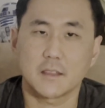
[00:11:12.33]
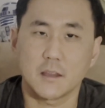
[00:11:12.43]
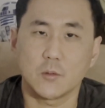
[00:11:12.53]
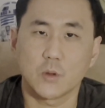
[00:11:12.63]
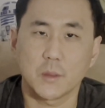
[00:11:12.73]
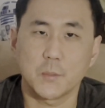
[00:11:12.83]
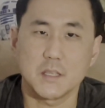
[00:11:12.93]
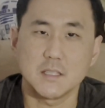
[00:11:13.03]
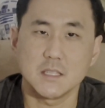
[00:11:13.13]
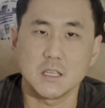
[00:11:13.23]
that with a
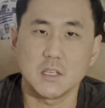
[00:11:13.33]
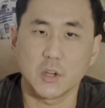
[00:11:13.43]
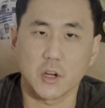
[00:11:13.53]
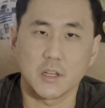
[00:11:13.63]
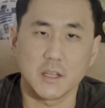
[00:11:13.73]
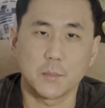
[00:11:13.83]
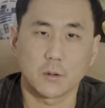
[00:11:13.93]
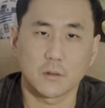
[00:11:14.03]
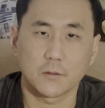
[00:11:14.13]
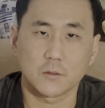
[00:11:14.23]
PC, you're going to need
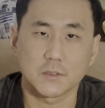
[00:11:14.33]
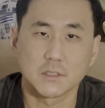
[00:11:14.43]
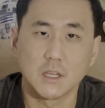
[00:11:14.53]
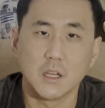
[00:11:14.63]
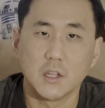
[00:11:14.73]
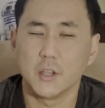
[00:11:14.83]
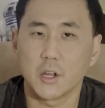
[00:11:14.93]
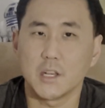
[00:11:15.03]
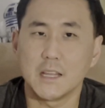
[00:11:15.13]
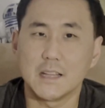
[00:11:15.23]
peripherals. You're
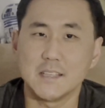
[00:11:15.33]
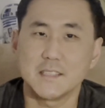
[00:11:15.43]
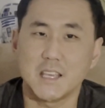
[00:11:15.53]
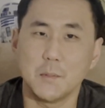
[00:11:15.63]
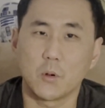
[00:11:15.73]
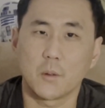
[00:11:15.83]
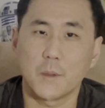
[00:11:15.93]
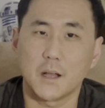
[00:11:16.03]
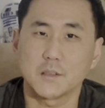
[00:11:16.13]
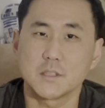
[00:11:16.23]
going to need at least a keyboard and
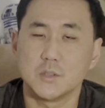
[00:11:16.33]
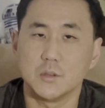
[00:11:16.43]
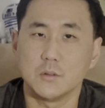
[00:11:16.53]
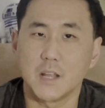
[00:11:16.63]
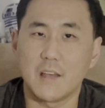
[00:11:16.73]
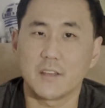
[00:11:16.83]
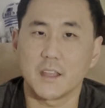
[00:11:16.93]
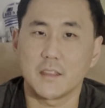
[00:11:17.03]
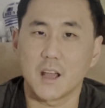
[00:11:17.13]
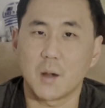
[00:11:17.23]
mouse to
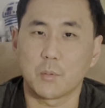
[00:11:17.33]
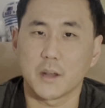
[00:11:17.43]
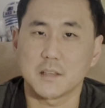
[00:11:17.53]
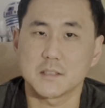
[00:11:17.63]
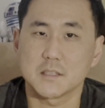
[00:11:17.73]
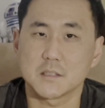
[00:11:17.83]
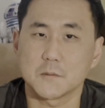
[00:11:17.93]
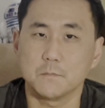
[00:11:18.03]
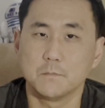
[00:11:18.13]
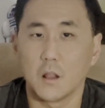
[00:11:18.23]
navigate the operating
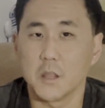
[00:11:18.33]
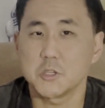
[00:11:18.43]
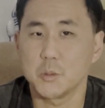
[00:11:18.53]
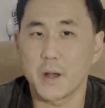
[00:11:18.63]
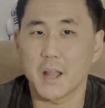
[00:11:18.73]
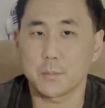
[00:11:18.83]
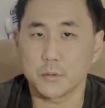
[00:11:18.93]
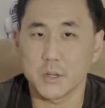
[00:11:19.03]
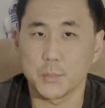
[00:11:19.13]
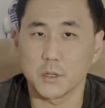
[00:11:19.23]
system, unless you buy a
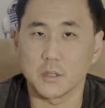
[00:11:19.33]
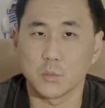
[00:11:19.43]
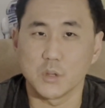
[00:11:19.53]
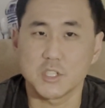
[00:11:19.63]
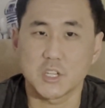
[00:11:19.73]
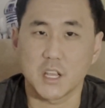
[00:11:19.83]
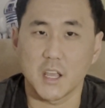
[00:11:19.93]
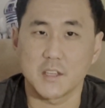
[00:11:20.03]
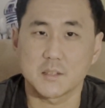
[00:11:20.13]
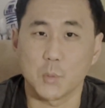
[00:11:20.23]
pre-built, in which
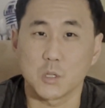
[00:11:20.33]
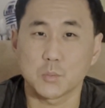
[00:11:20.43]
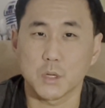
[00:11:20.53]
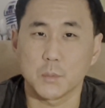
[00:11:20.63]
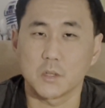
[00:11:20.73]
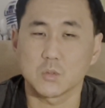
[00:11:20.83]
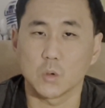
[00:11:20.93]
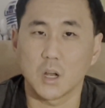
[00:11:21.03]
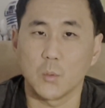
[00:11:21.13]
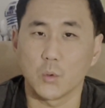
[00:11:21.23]
case most pre-builts will
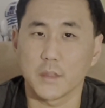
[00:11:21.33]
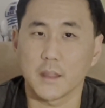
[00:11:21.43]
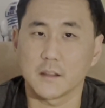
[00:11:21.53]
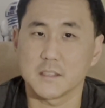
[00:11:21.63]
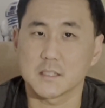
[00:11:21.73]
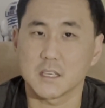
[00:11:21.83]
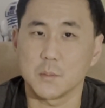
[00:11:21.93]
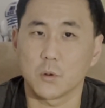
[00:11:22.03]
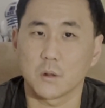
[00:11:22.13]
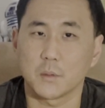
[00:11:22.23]
come with at least a
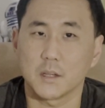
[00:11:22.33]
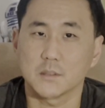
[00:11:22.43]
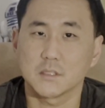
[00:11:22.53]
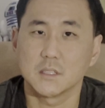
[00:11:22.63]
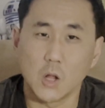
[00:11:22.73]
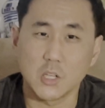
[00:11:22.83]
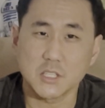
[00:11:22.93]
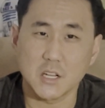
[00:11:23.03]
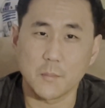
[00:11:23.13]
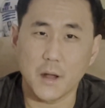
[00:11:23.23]
keyboard and mouse. You also
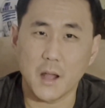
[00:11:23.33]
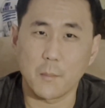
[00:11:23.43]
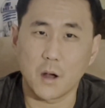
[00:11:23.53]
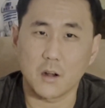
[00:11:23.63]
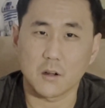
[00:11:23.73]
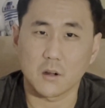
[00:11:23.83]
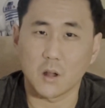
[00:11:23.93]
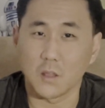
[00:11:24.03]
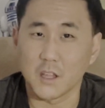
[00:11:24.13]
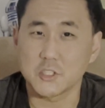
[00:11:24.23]
need to buy a monitor
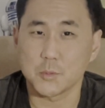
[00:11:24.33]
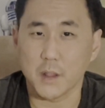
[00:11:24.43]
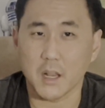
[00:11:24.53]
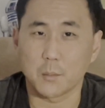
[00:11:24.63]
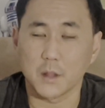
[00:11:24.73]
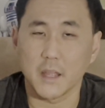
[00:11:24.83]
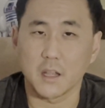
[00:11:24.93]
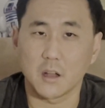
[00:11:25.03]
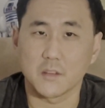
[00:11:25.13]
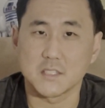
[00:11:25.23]
unless you plan on playing
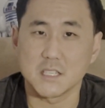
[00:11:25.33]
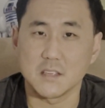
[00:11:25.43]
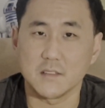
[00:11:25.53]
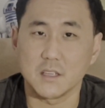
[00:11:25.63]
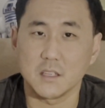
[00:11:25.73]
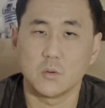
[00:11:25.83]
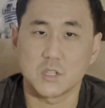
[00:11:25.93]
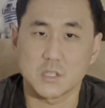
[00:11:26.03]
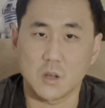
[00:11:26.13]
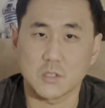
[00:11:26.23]
on the TV, which
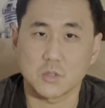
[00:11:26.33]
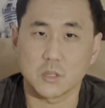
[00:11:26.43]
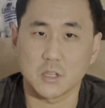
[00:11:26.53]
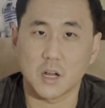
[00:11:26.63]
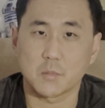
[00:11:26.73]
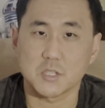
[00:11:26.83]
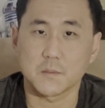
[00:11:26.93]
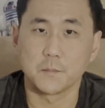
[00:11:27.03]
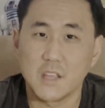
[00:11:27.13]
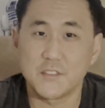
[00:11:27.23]
is also a good
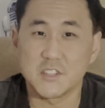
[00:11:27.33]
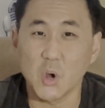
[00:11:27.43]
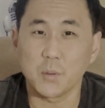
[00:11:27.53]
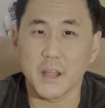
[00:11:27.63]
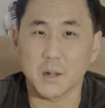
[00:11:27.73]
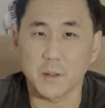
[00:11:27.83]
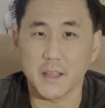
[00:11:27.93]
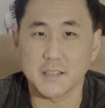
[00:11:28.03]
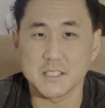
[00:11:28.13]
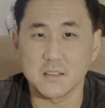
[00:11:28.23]
option. If you don't plan on
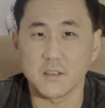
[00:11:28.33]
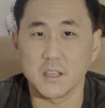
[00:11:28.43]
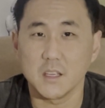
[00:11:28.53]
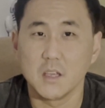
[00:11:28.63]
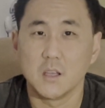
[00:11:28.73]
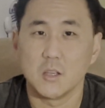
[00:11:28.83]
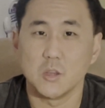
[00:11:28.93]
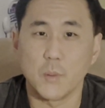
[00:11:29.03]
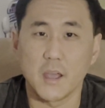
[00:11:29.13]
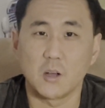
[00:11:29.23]
playing on TV,
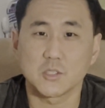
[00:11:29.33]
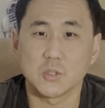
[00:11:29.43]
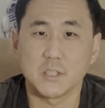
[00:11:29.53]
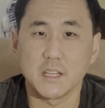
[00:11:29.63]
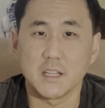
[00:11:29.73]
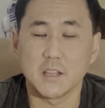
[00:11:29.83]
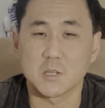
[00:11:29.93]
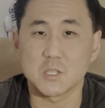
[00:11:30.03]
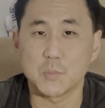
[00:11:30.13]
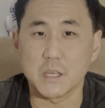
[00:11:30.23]
you may also need either
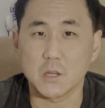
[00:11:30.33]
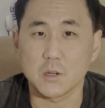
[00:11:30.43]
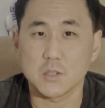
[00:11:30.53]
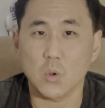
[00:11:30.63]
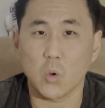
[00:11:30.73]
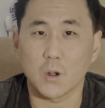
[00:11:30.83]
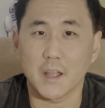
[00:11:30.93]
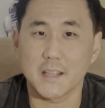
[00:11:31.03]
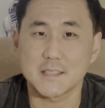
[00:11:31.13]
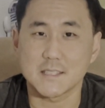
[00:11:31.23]
speakers or a
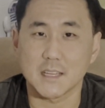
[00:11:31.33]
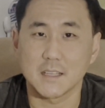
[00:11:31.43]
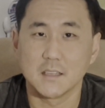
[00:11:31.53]
headset,